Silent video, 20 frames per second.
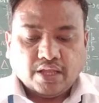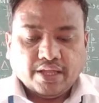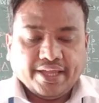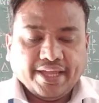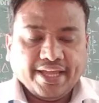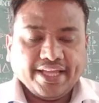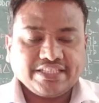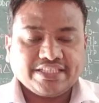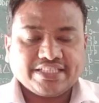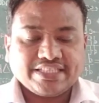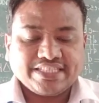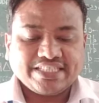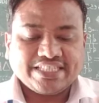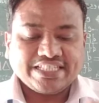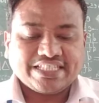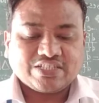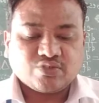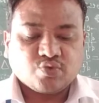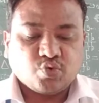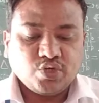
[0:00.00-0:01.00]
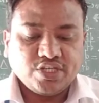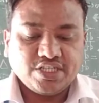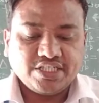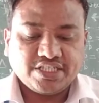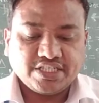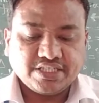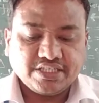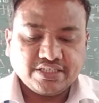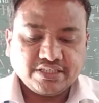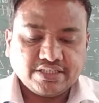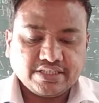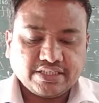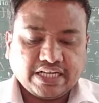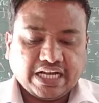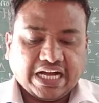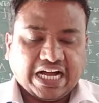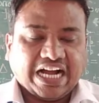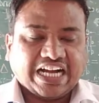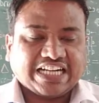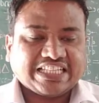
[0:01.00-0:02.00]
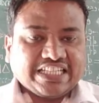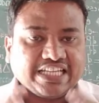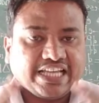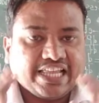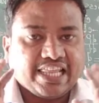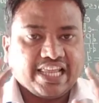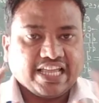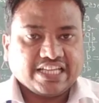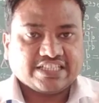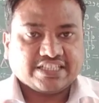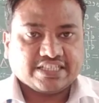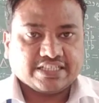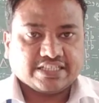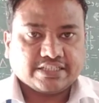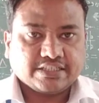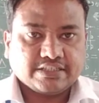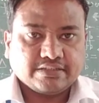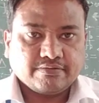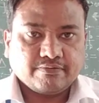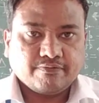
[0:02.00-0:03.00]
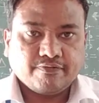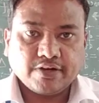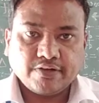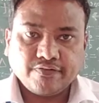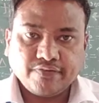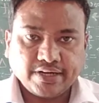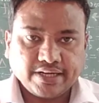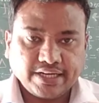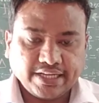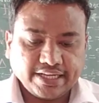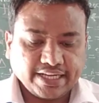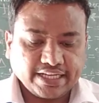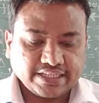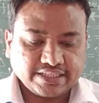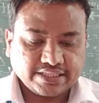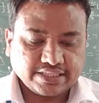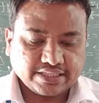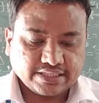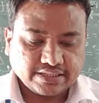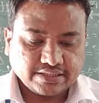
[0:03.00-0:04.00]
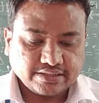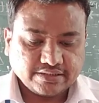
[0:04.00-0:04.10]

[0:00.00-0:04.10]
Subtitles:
Hence, this collision are the elastic, perfectly elastic.